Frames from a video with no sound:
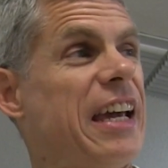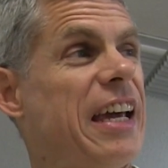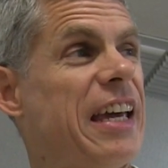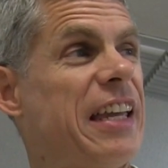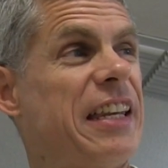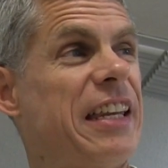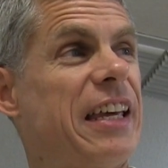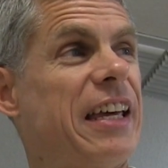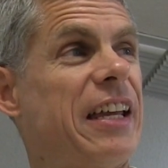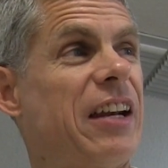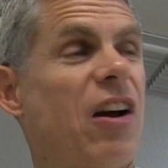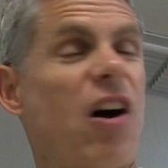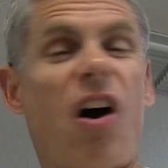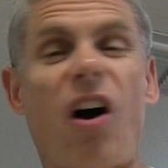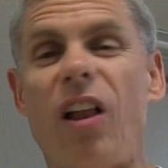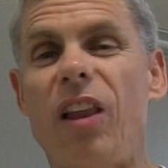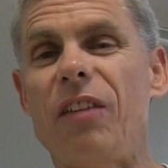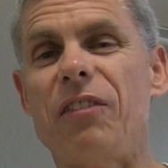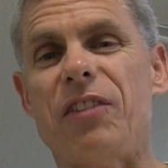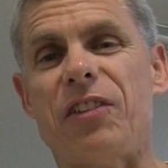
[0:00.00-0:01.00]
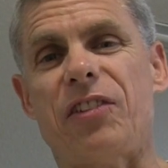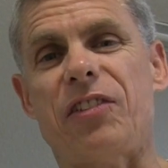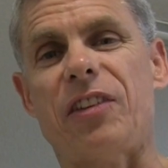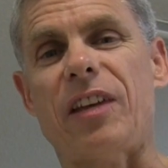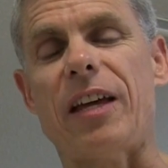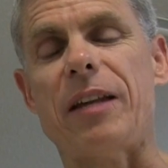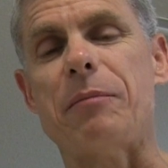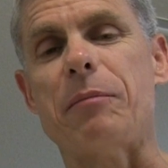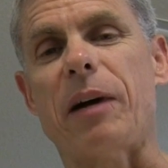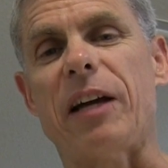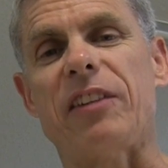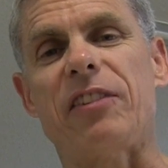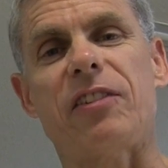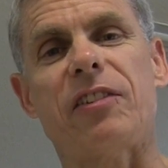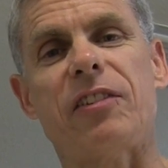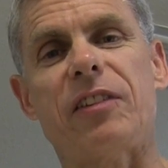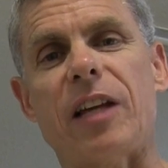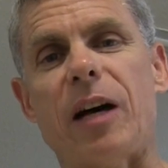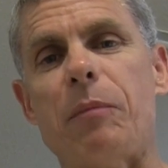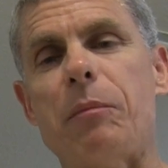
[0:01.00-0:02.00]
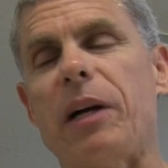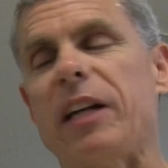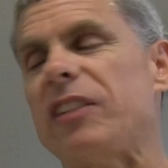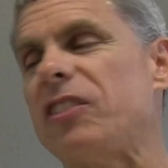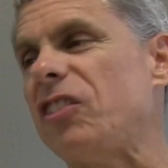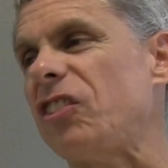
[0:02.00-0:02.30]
and then all of a sudden my stomach